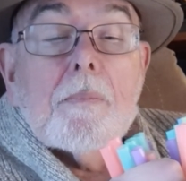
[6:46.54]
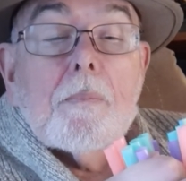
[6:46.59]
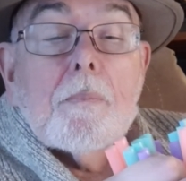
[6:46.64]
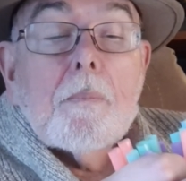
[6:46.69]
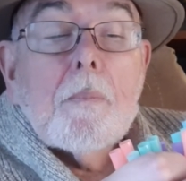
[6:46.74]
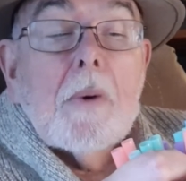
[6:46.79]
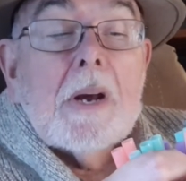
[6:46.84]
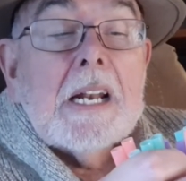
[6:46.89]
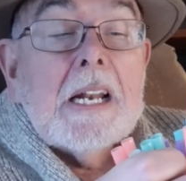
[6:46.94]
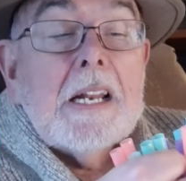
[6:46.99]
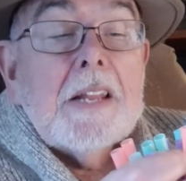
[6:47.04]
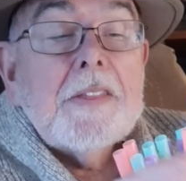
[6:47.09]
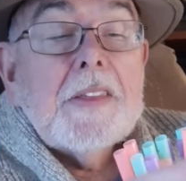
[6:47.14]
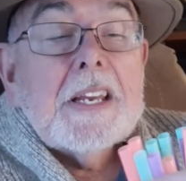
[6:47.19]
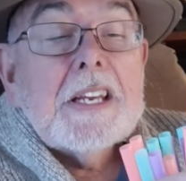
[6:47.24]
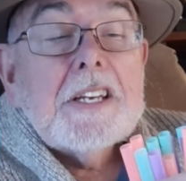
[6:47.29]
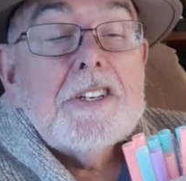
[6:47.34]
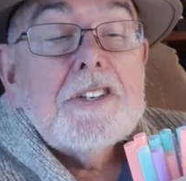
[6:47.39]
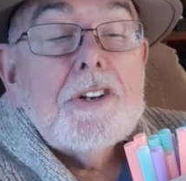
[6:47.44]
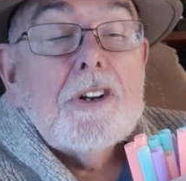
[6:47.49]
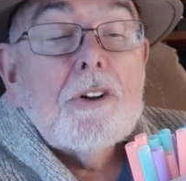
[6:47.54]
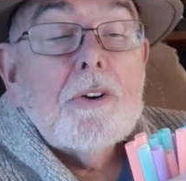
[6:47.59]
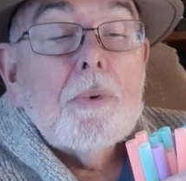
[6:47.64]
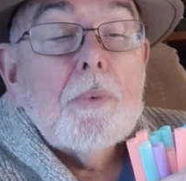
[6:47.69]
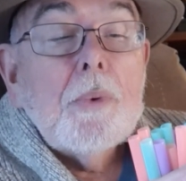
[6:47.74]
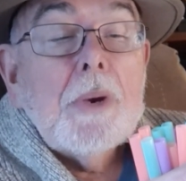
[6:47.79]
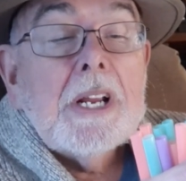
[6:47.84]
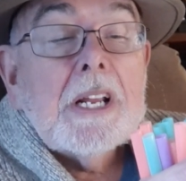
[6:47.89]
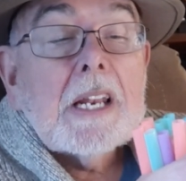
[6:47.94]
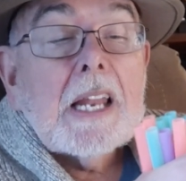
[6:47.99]
one of the things you don't
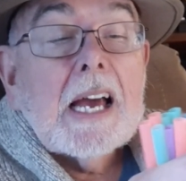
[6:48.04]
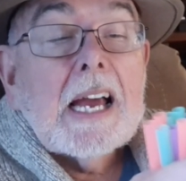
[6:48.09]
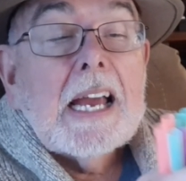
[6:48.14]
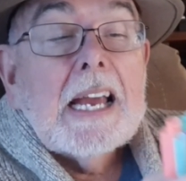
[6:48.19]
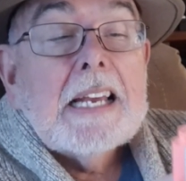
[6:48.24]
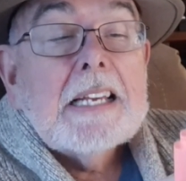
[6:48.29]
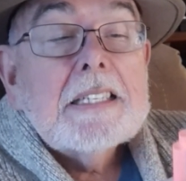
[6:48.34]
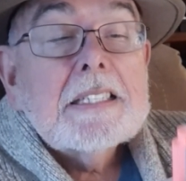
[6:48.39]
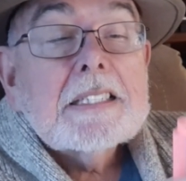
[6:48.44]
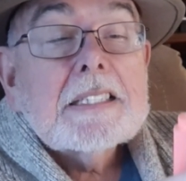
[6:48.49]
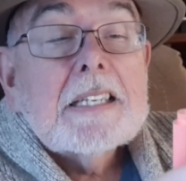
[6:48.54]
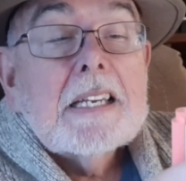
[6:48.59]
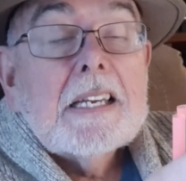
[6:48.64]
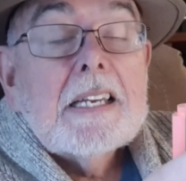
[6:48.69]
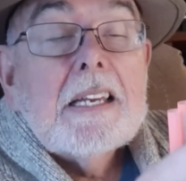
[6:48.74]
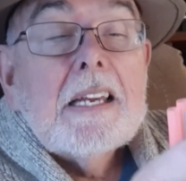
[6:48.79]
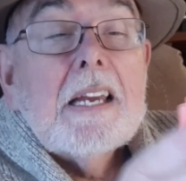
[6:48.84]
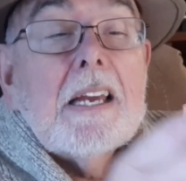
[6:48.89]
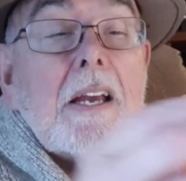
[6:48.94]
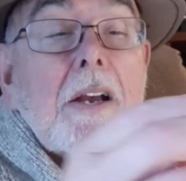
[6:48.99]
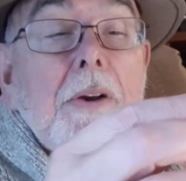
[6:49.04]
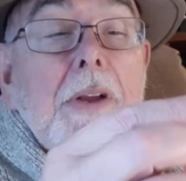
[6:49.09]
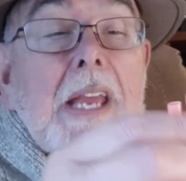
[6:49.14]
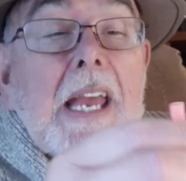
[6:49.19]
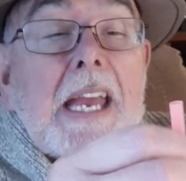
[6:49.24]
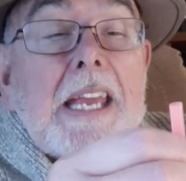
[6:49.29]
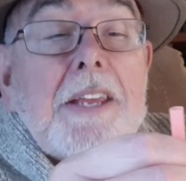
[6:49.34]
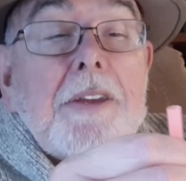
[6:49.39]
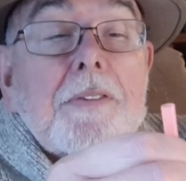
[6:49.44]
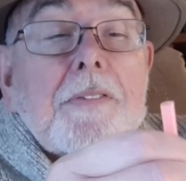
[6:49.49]
realize,
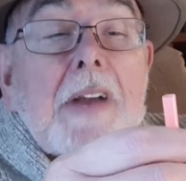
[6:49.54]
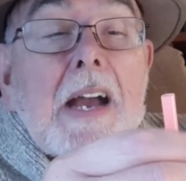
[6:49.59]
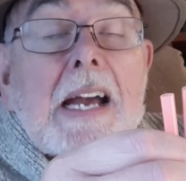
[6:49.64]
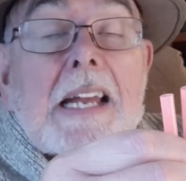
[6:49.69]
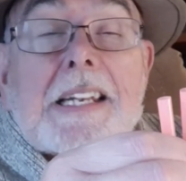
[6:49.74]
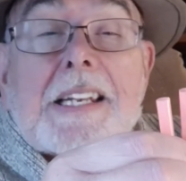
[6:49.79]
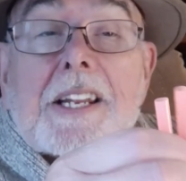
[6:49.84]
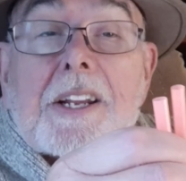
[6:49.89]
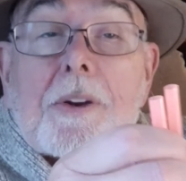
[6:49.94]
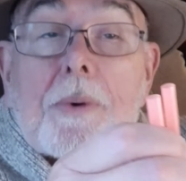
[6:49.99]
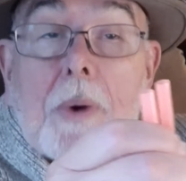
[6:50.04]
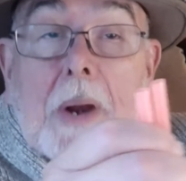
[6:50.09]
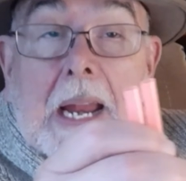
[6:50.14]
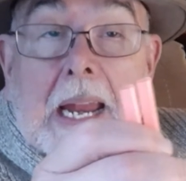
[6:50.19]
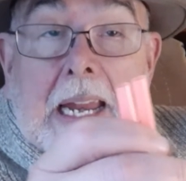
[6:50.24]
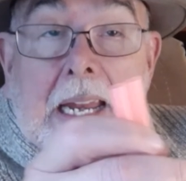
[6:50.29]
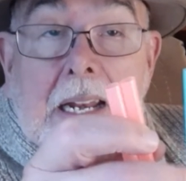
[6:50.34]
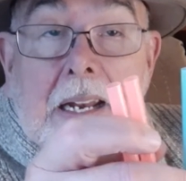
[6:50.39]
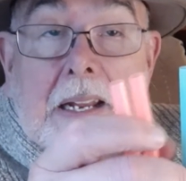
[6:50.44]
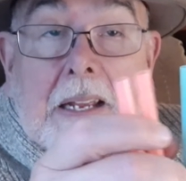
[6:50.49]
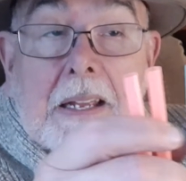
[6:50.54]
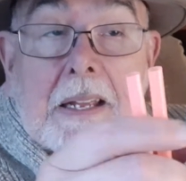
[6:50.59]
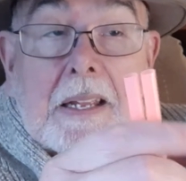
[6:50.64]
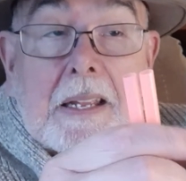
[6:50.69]
okay, you've got the grain,